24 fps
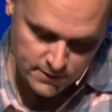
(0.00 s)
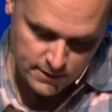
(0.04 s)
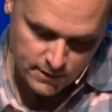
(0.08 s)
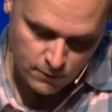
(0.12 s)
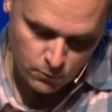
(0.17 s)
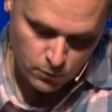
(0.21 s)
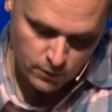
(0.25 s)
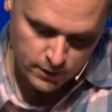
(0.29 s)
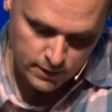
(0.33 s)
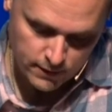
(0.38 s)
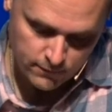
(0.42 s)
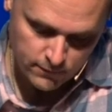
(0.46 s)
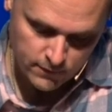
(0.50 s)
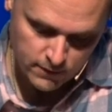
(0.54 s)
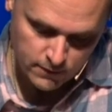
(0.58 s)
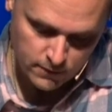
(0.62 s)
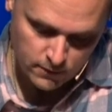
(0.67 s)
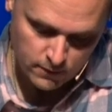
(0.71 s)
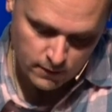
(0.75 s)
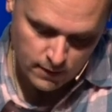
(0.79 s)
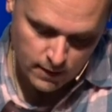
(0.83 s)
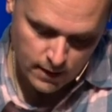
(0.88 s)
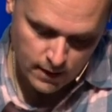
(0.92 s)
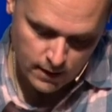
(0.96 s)
they were giving their
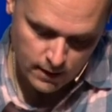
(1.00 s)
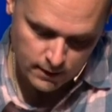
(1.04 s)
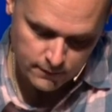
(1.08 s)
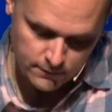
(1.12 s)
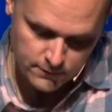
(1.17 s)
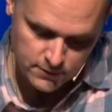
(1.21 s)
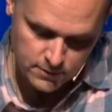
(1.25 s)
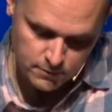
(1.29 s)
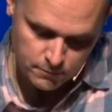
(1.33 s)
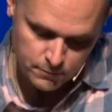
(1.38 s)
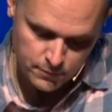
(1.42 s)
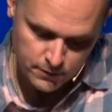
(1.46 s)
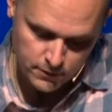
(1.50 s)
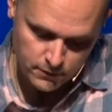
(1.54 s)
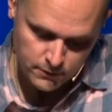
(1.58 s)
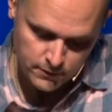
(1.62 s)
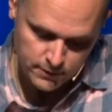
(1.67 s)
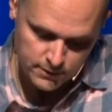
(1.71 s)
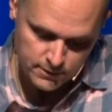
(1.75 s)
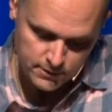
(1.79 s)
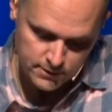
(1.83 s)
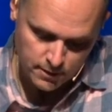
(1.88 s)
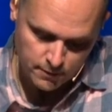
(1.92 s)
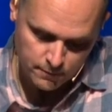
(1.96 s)
lives to
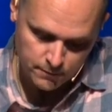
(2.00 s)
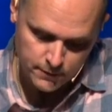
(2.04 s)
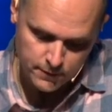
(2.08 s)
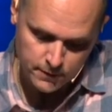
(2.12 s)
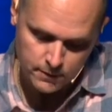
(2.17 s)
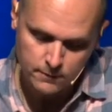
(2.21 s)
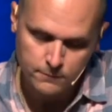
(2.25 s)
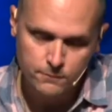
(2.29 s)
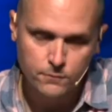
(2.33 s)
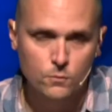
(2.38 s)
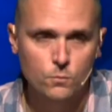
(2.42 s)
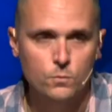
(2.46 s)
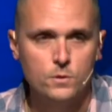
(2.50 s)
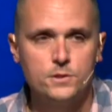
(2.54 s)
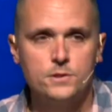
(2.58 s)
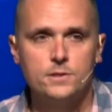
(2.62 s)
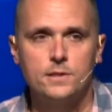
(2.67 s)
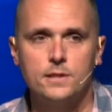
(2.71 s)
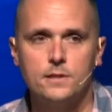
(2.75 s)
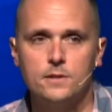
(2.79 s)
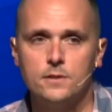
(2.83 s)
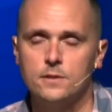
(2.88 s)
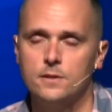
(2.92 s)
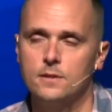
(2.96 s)
building something for which
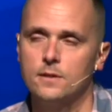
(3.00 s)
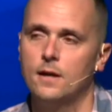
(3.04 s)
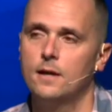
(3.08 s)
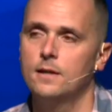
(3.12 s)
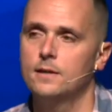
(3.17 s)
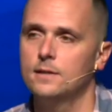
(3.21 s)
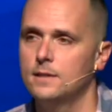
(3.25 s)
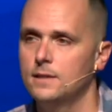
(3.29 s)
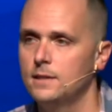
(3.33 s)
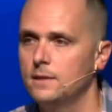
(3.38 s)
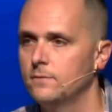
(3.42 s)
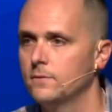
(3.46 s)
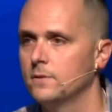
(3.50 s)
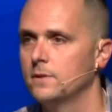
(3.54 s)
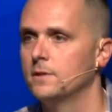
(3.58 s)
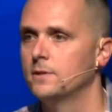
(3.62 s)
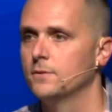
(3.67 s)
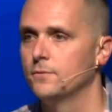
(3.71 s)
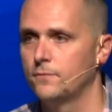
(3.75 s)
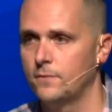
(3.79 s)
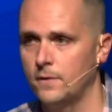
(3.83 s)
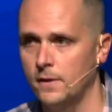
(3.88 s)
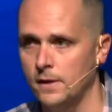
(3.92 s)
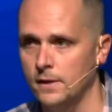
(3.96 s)
they could not even
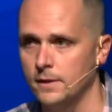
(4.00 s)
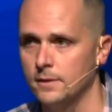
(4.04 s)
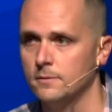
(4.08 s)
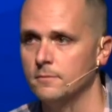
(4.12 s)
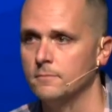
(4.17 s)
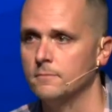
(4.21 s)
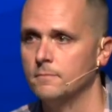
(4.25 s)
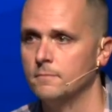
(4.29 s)
define.